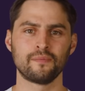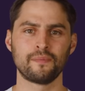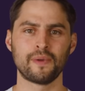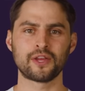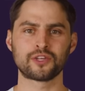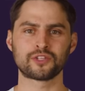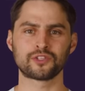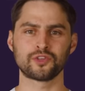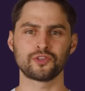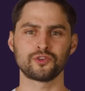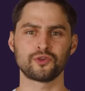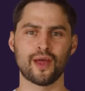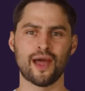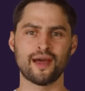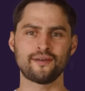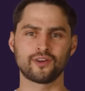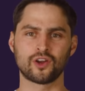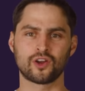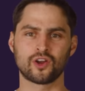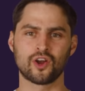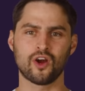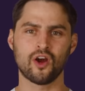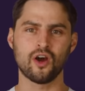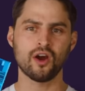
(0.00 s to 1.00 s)
make sure you have a
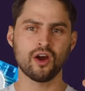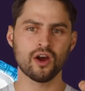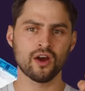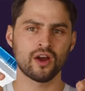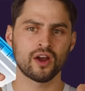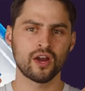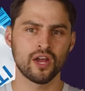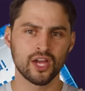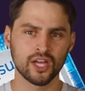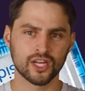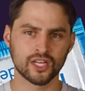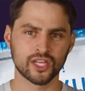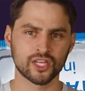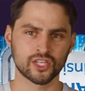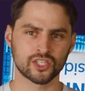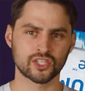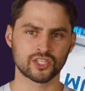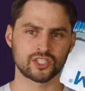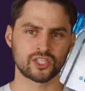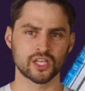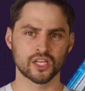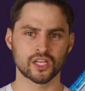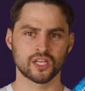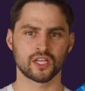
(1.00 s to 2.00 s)
car to
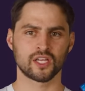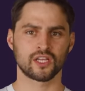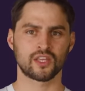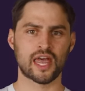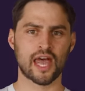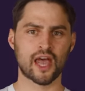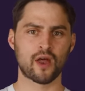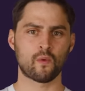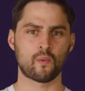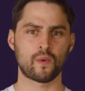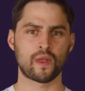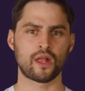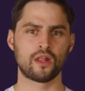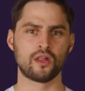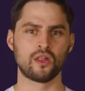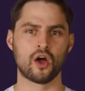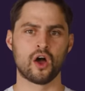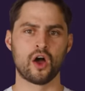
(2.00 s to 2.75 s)
stick that wheel